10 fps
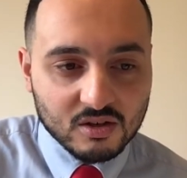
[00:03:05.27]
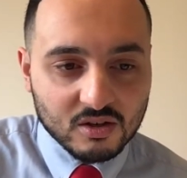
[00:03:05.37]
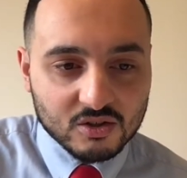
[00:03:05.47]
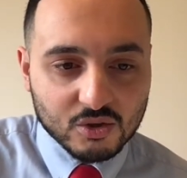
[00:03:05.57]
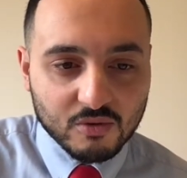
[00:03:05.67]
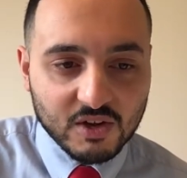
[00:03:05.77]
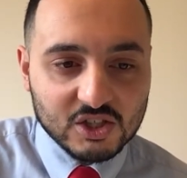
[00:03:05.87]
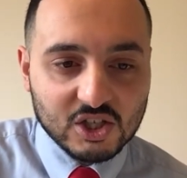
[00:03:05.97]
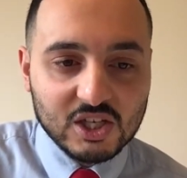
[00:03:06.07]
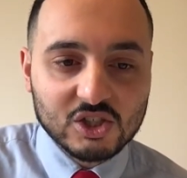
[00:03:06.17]
So
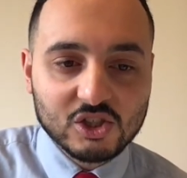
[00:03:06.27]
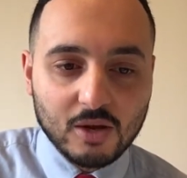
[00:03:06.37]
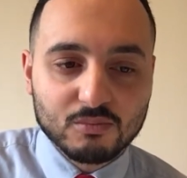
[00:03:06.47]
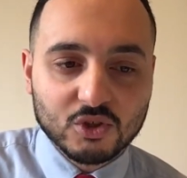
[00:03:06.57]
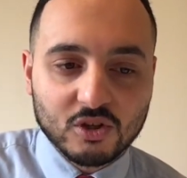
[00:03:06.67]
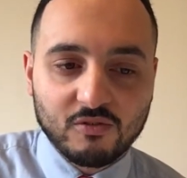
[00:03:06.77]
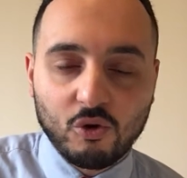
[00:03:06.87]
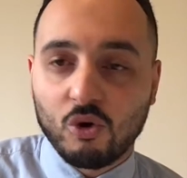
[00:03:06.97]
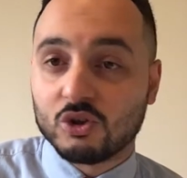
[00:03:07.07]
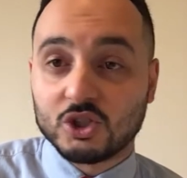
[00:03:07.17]
eventually he slumped on the
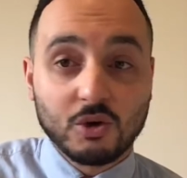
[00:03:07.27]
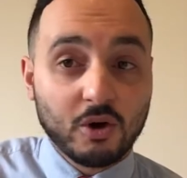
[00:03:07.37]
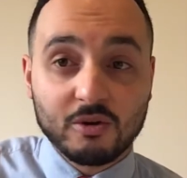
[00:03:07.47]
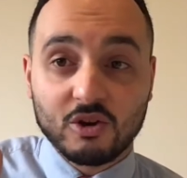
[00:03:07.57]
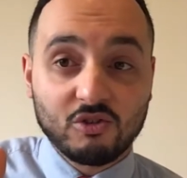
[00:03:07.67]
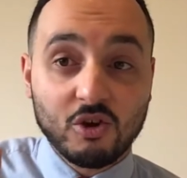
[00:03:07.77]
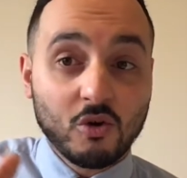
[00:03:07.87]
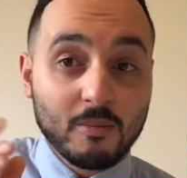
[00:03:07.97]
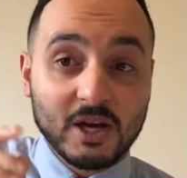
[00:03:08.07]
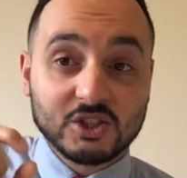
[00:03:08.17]
floor. Do you know what I'm going to do?
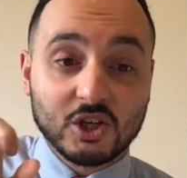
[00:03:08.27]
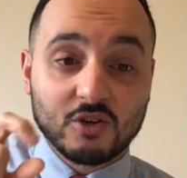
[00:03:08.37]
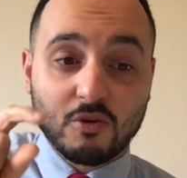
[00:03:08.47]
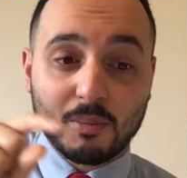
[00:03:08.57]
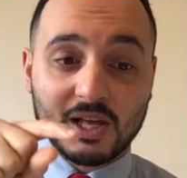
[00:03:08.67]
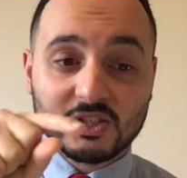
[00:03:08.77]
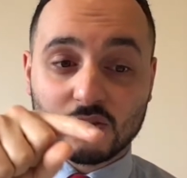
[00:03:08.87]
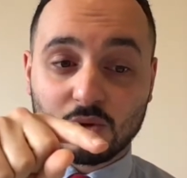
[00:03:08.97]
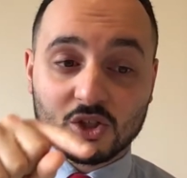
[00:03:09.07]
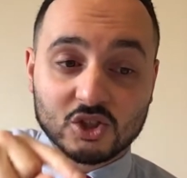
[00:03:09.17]
I'm actually going to replace the
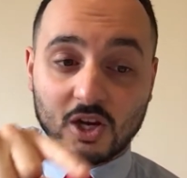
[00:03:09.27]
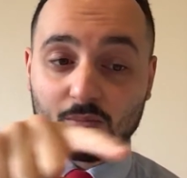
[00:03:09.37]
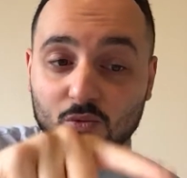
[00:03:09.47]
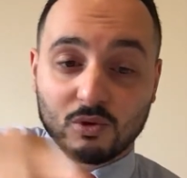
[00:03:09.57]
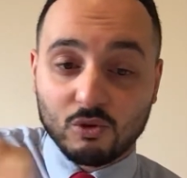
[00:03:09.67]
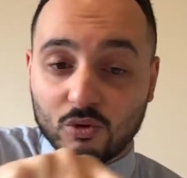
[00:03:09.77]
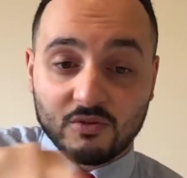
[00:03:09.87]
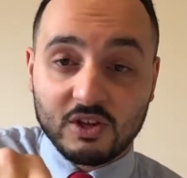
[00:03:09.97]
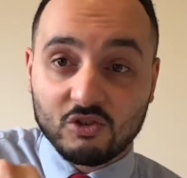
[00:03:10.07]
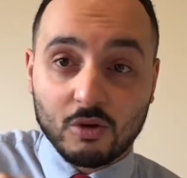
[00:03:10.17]
word slumped with all of
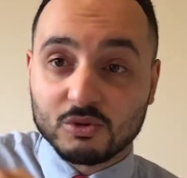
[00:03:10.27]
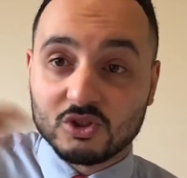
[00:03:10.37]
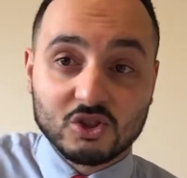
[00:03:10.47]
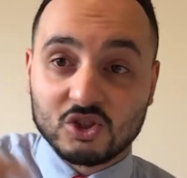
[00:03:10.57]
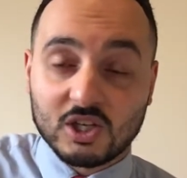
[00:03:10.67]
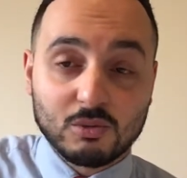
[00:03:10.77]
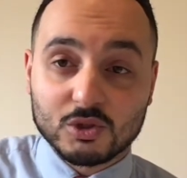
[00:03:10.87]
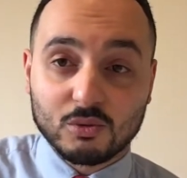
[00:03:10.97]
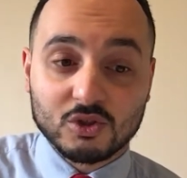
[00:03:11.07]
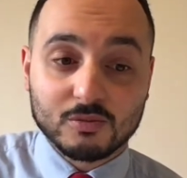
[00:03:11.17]
these options and see which
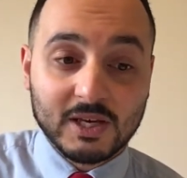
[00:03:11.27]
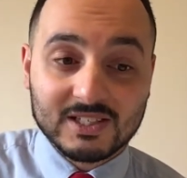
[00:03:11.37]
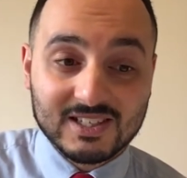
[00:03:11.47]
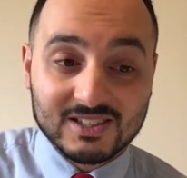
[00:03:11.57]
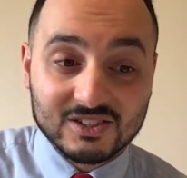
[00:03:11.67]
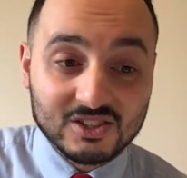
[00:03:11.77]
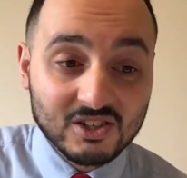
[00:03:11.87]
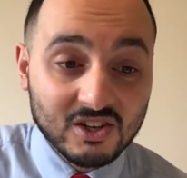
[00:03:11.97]
ones make sense.